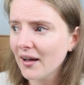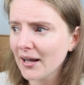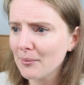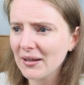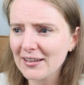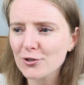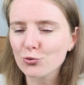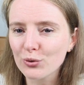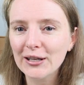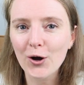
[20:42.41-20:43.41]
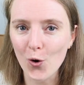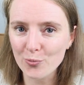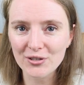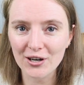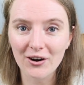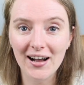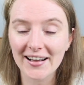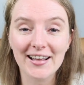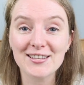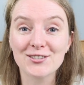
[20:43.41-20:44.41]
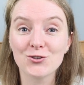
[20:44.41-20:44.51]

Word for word: Um, I think it's really opened our eyes